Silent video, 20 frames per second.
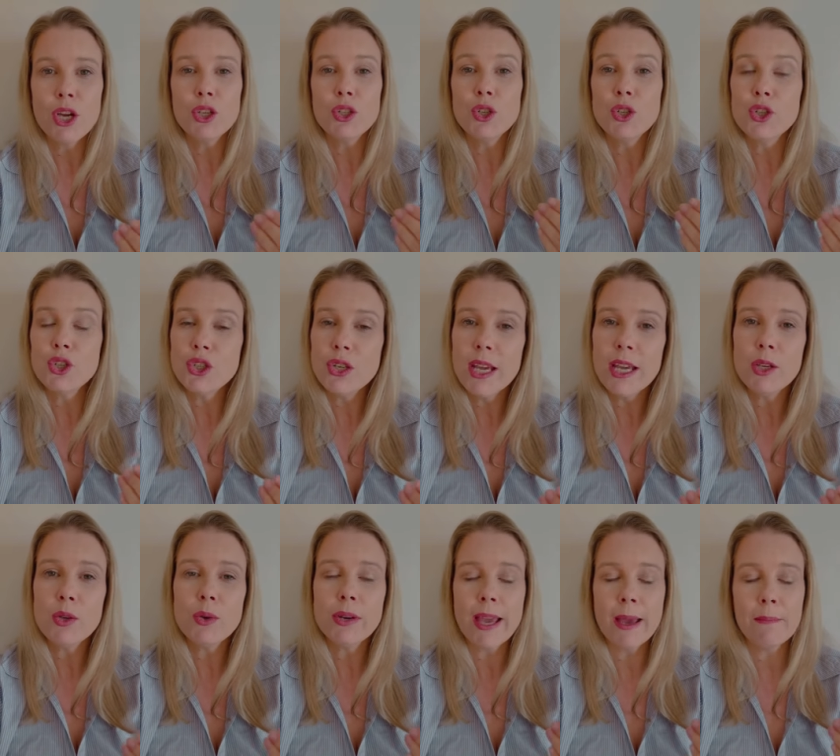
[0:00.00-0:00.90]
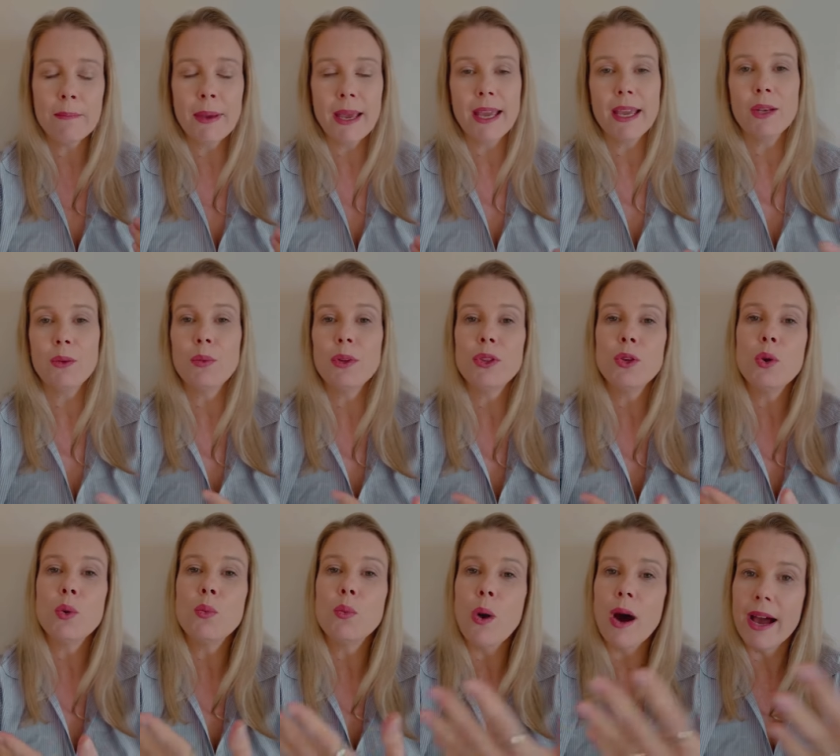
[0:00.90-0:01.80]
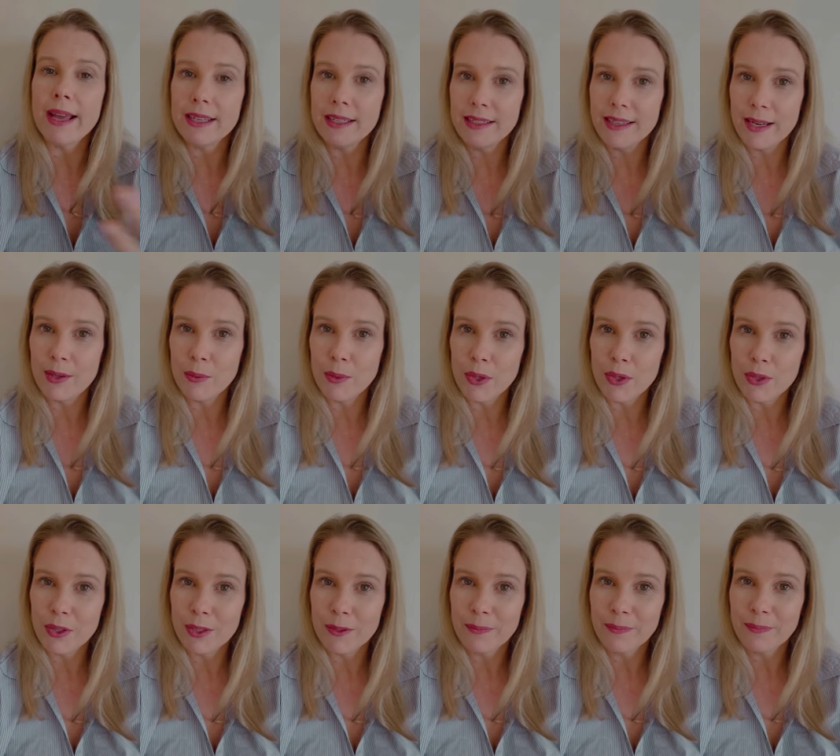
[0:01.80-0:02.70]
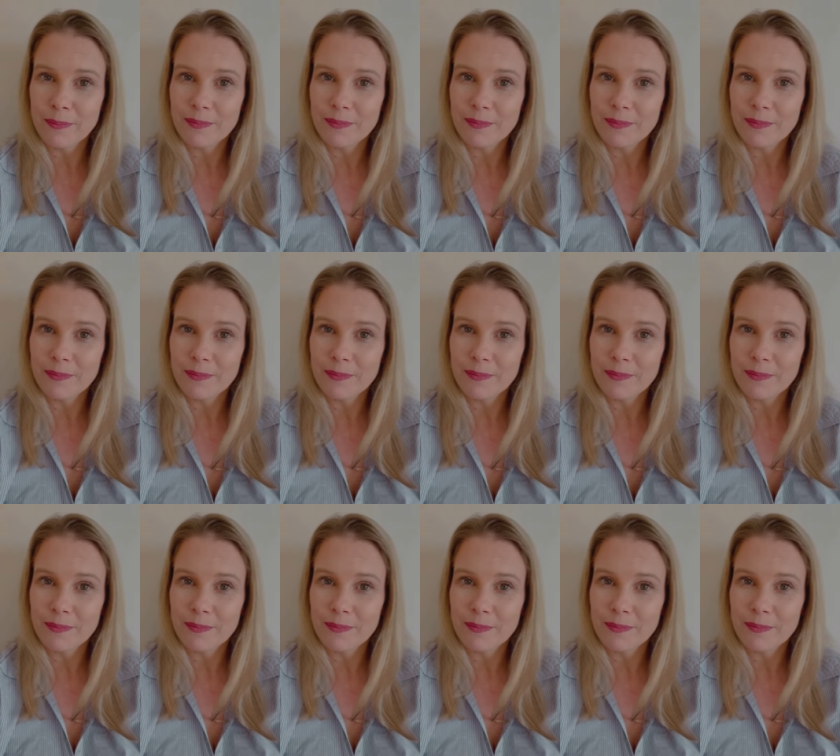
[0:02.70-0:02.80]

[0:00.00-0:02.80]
to share your campaign with your wider network.